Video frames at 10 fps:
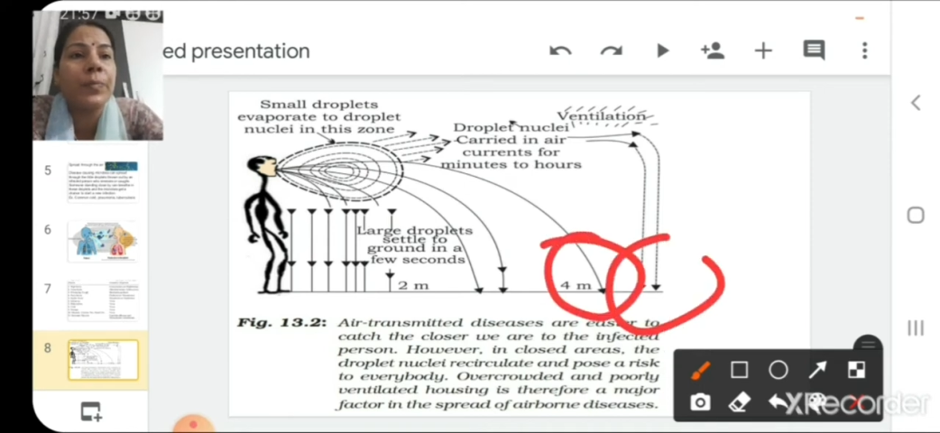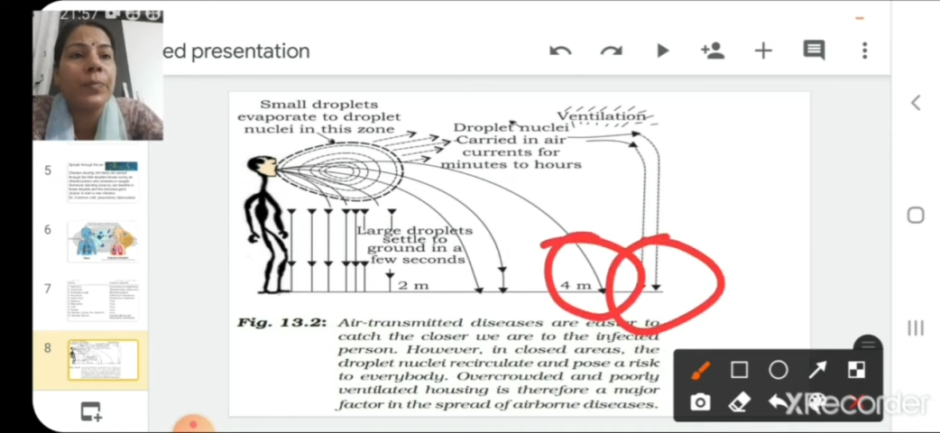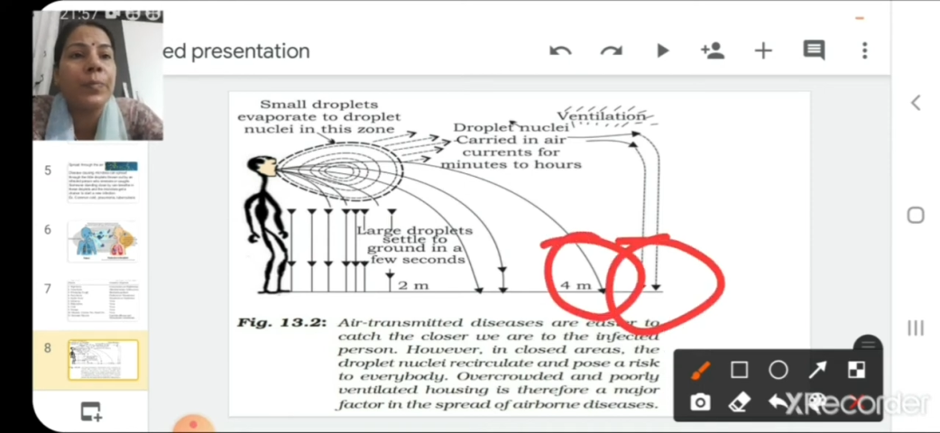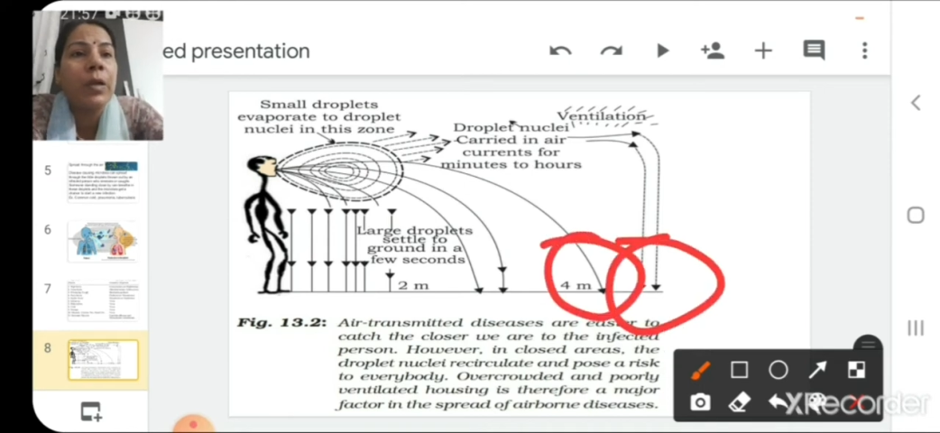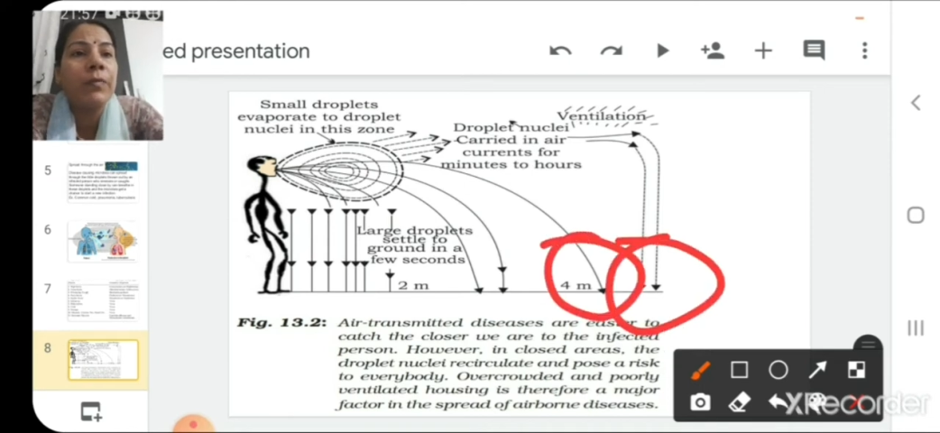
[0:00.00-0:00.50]

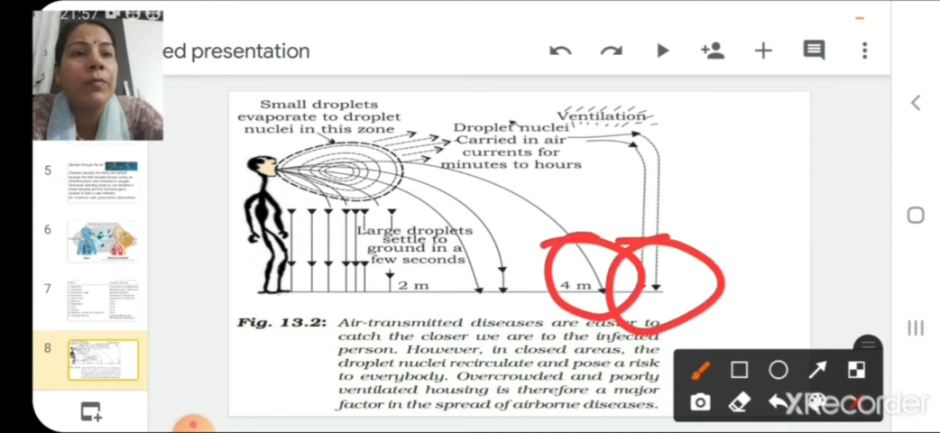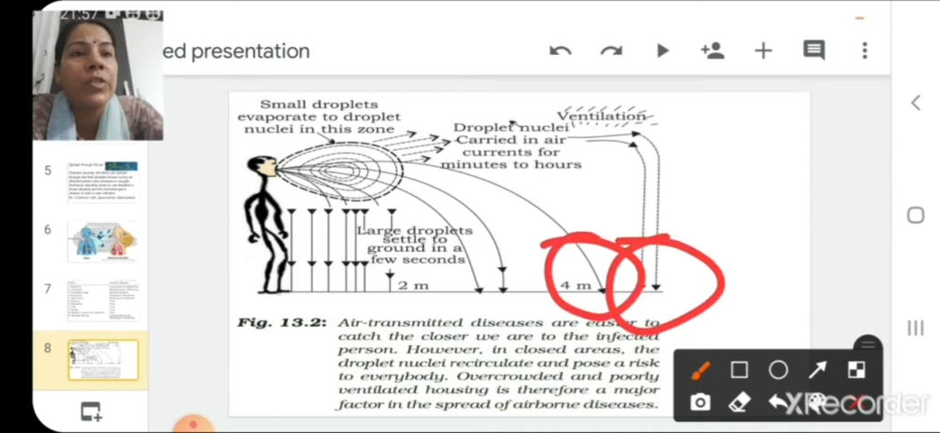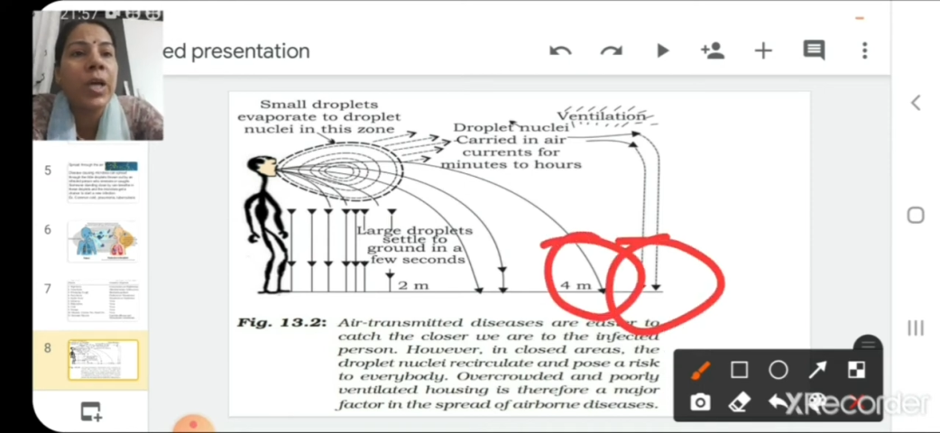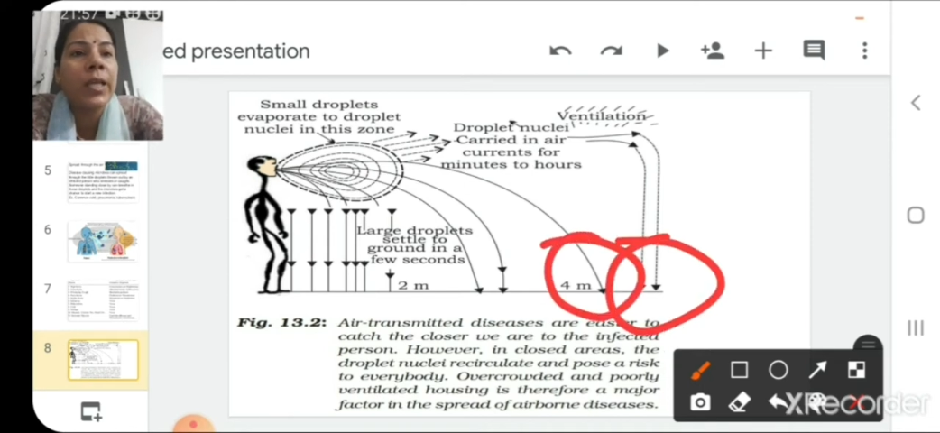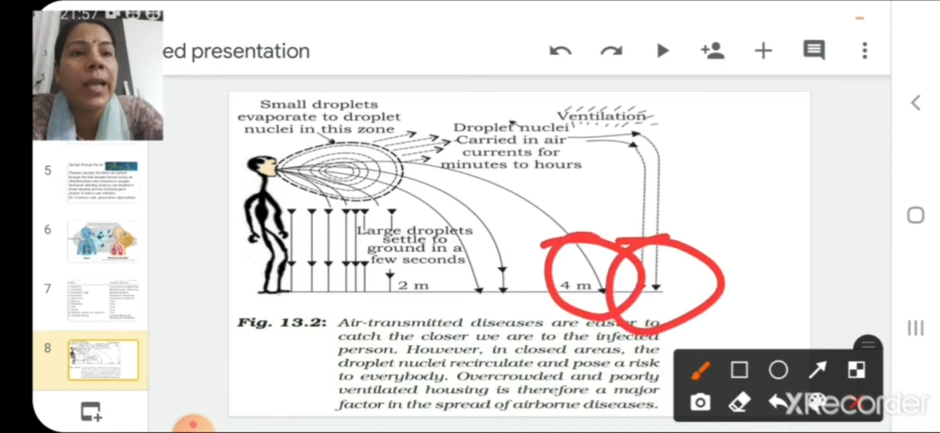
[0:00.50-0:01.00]
which are
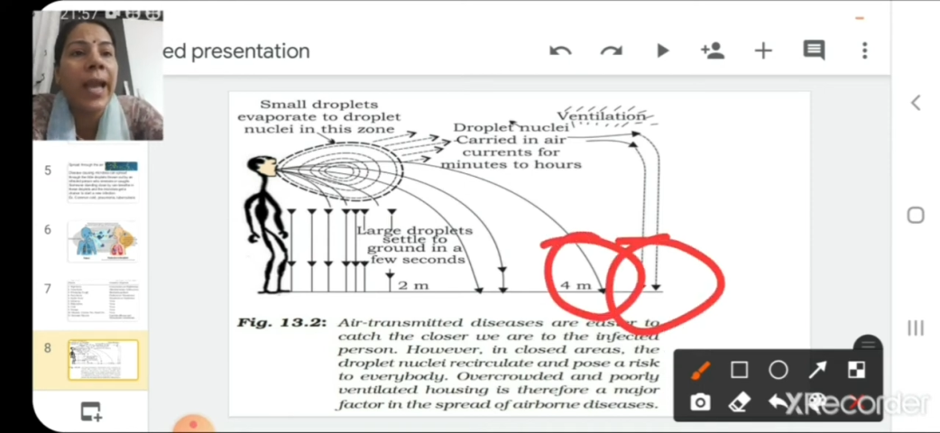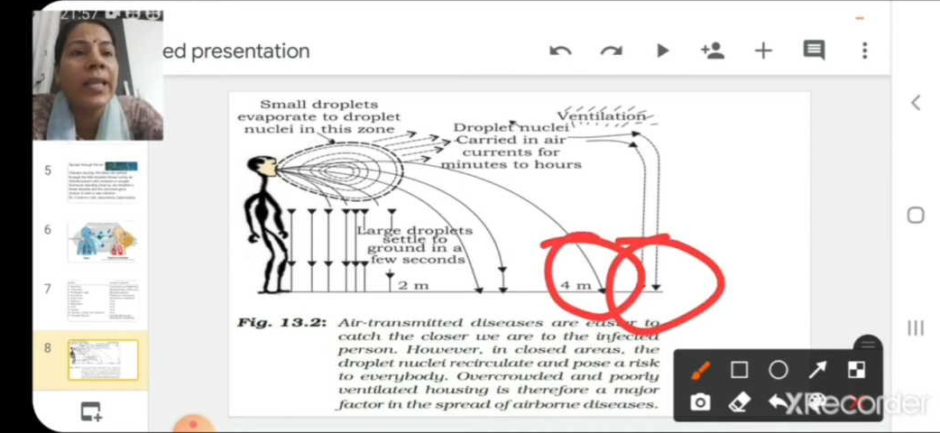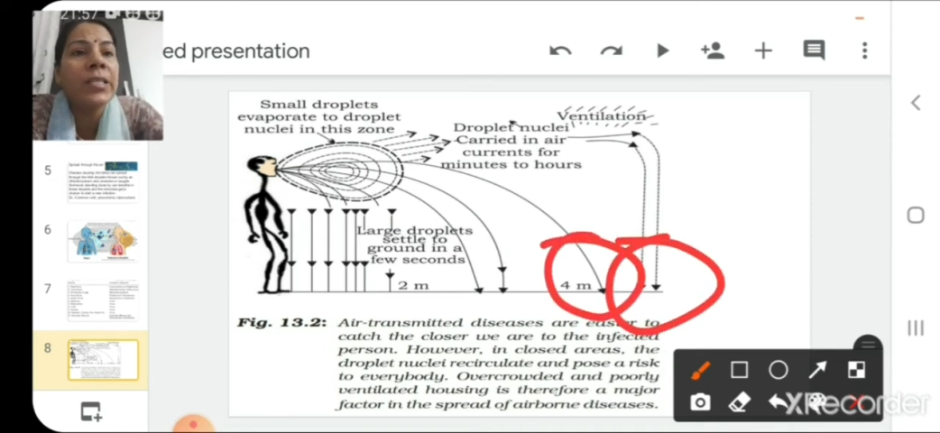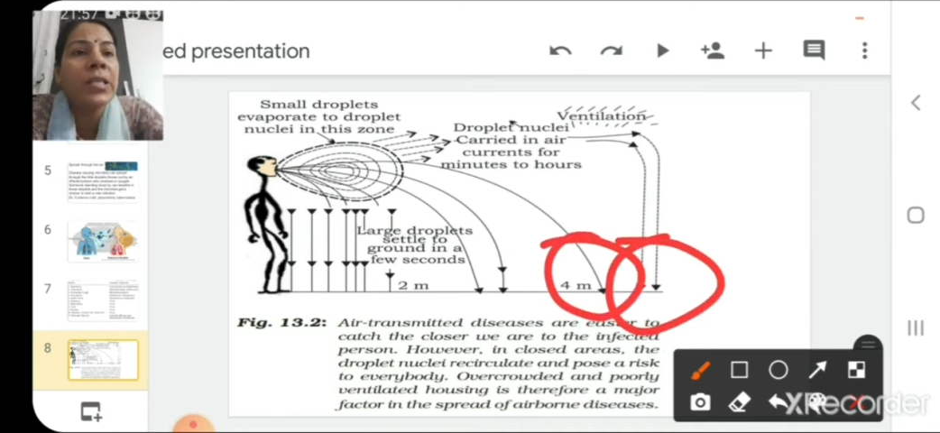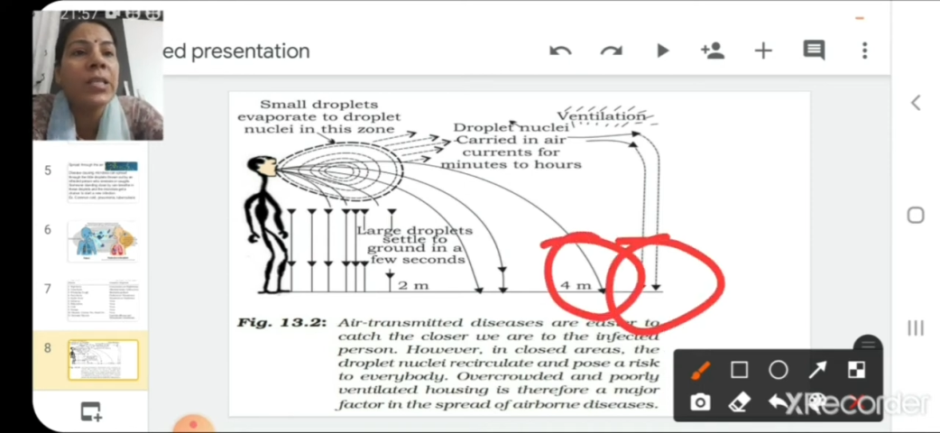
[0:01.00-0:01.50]
carried
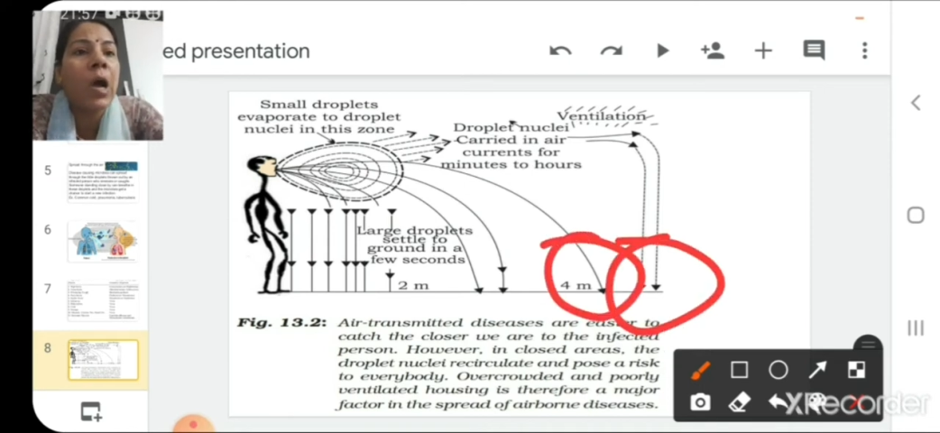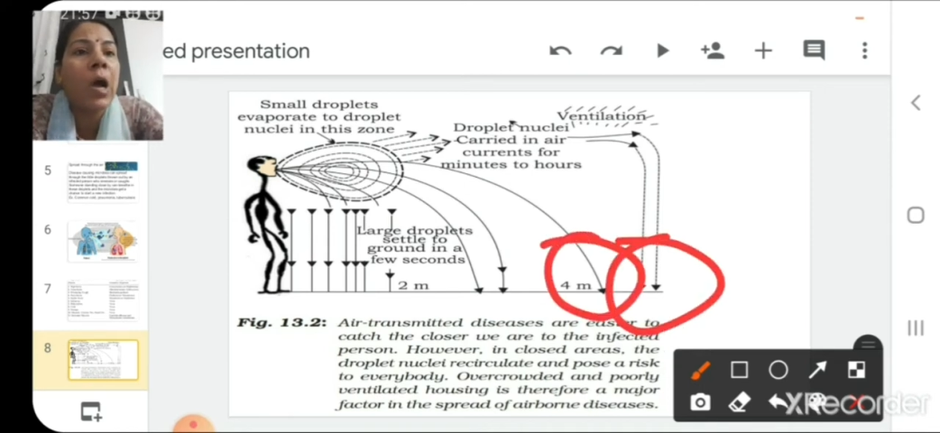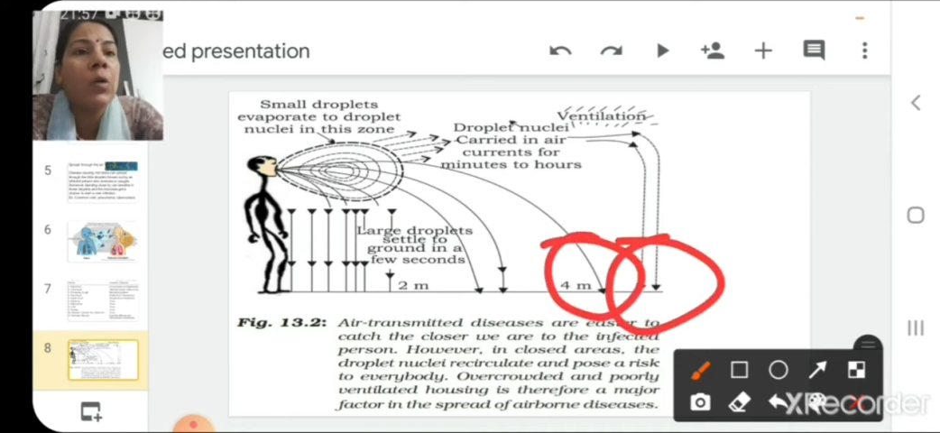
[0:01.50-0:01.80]
out